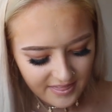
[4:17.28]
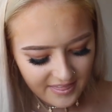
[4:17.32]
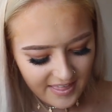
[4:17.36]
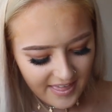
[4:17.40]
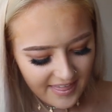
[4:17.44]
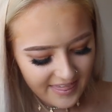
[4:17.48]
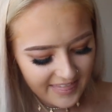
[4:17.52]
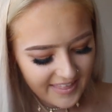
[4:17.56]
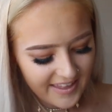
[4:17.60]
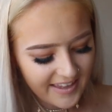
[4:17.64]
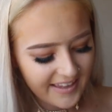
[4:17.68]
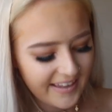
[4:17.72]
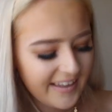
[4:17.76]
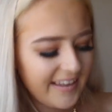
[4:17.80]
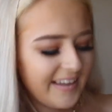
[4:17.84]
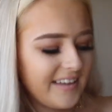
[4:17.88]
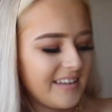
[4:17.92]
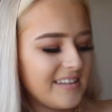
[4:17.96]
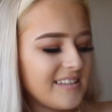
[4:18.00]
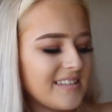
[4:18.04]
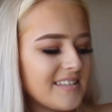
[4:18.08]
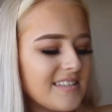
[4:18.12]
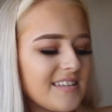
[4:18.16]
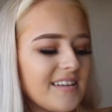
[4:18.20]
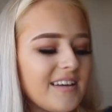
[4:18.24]
They're
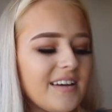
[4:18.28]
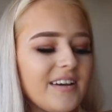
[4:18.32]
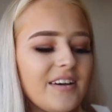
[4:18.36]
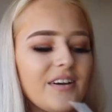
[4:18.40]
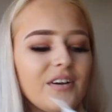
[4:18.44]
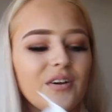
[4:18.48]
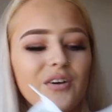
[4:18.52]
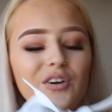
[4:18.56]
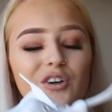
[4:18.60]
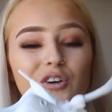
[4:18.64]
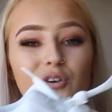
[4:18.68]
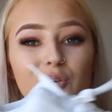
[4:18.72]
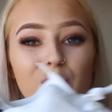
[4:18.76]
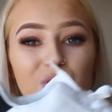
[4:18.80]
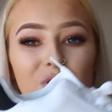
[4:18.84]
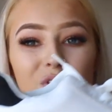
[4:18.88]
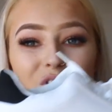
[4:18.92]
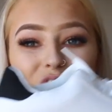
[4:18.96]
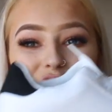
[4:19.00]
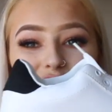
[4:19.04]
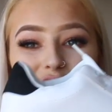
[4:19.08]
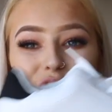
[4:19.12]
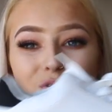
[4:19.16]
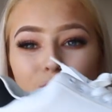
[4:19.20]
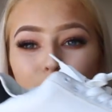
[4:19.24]
these
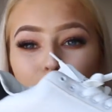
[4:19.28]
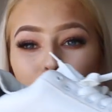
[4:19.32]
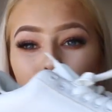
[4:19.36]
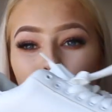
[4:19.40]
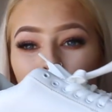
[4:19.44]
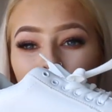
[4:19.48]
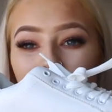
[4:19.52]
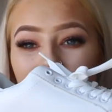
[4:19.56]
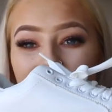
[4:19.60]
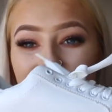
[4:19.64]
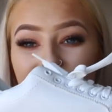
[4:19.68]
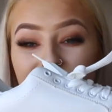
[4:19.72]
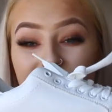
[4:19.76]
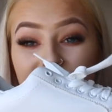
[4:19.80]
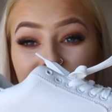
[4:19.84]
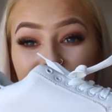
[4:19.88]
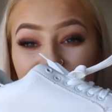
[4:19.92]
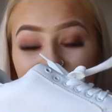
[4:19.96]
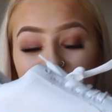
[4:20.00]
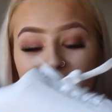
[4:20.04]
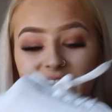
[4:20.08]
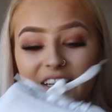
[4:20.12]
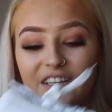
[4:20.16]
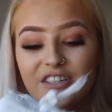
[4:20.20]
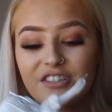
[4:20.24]
gorgeous, white,
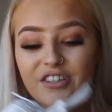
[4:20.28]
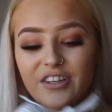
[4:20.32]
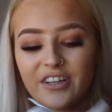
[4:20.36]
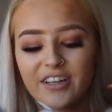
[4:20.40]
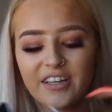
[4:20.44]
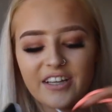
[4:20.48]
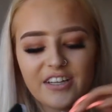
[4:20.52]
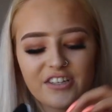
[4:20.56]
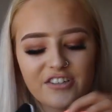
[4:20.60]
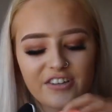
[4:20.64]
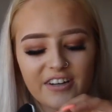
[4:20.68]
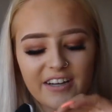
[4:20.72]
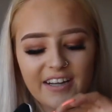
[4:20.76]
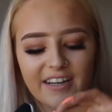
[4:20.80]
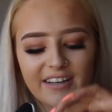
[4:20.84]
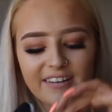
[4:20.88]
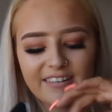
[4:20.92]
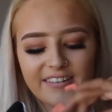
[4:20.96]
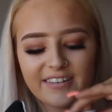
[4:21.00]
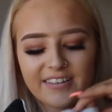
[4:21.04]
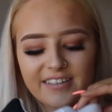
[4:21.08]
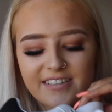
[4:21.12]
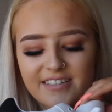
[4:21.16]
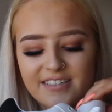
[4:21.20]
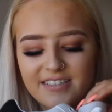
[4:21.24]
really chunky
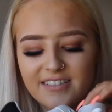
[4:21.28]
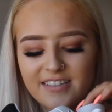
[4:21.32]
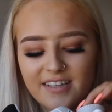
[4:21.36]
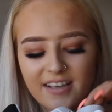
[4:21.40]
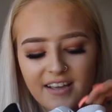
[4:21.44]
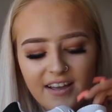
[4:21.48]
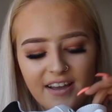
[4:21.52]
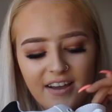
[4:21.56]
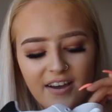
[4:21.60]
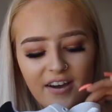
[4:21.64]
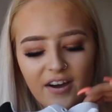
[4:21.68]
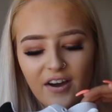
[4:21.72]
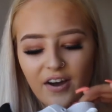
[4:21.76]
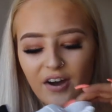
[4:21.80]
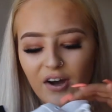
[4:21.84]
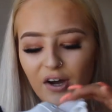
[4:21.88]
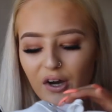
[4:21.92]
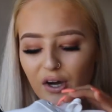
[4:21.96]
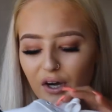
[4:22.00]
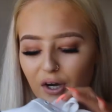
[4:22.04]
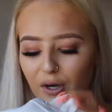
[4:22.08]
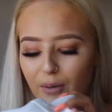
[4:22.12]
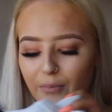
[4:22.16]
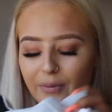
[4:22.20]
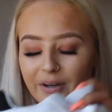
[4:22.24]
trainers.
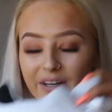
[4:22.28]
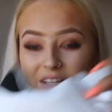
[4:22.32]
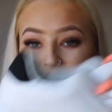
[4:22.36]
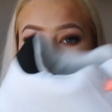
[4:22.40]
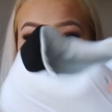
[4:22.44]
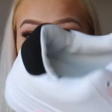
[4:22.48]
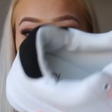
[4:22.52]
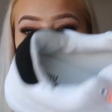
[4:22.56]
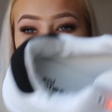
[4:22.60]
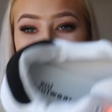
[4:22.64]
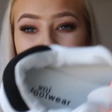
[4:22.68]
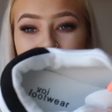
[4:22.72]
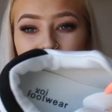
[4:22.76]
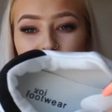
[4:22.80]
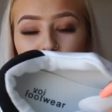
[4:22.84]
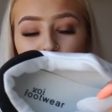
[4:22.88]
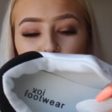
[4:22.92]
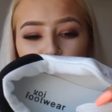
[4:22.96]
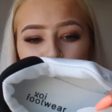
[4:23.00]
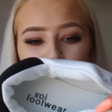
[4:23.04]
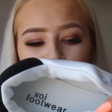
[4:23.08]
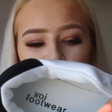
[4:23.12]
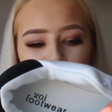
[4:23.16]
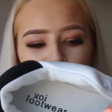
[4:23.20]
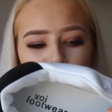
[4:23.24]
And it says in there,
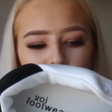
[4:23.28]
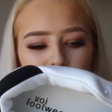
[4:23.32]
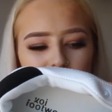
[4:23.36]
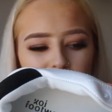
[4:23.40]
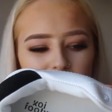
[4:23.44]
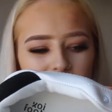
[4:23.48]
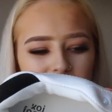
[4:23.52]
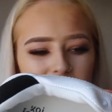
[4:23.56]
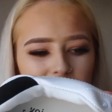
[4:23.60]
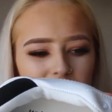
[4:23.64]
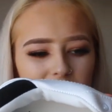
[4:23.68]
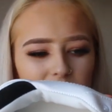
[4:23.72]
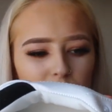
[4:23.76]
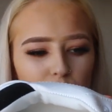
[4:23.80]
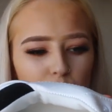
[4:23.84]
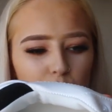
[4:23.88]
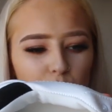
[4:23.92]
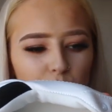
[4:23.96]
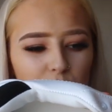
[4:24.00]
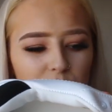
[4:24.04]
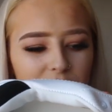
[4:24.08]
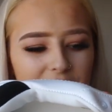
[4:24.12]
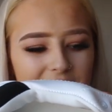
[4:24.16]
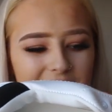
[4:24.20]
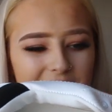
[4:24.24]
Koi footwear.
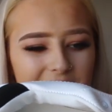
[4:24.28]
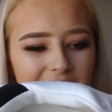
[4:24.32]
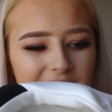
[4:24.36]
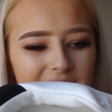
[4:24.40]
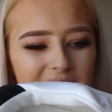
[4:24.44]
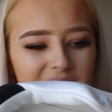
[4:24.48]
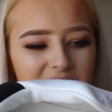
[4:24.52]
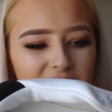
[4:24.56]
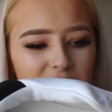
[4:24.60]
Koi.